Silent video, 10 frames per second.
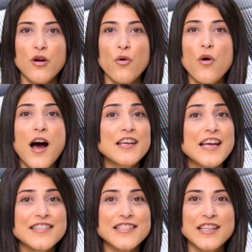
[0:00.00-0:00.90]
or
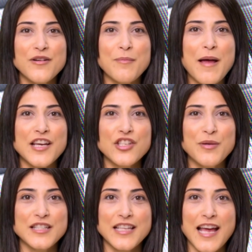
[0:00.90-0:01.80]
unnecessary
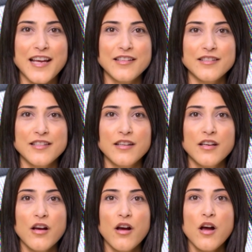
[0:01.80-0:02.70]
management layers.
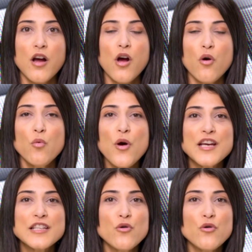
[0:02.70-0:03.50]
What has